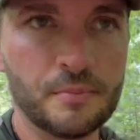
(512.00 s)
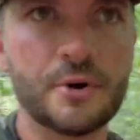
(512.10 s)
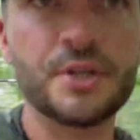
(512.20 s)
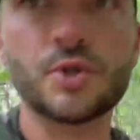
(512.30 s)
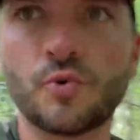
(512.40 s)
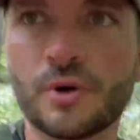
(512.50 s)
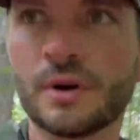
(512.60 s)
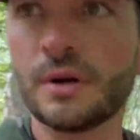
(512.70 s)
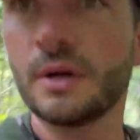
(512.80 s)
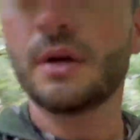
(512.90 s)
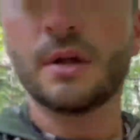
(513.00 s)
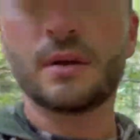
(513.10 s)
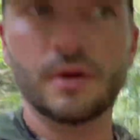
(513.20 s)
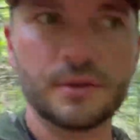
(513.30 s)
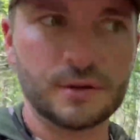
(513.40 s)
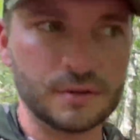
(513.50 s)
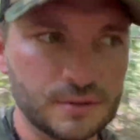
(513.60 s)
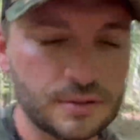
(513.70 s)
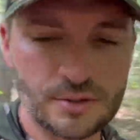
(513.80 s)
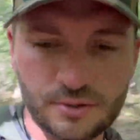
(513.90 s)
Pretty short, nothing
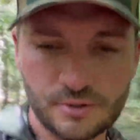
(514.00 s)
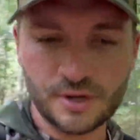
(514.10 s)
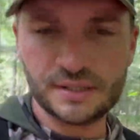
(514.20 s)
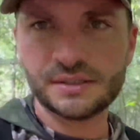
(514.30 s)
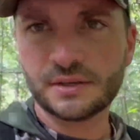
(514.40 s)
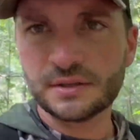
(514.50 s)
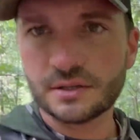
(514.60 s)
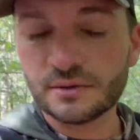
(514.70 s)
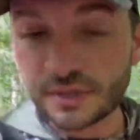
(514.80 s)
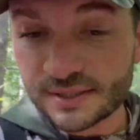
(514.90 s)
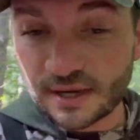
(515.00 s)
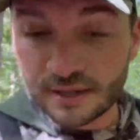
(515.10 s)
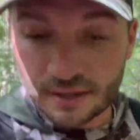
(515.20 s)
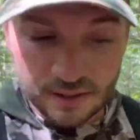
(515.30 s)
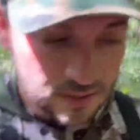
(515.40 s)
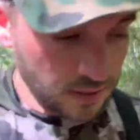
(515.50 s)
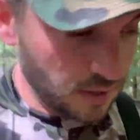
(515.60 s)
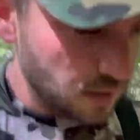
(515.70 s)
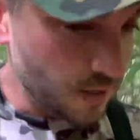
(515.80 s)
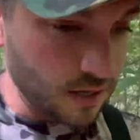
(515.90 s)
too crazy, nothing too exciting.
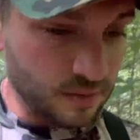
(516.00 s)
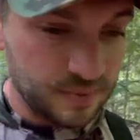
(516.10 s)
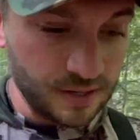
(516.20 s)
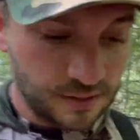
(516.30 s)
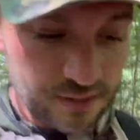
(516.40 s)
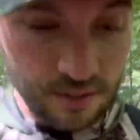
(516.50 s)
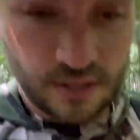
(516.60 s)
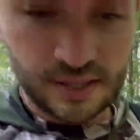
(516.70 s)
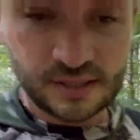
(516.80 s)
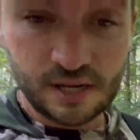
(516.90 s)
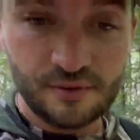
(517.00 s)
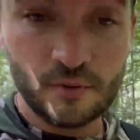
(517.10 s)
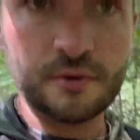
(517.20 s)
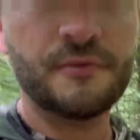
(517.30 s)
But, you know, like I said, if you want to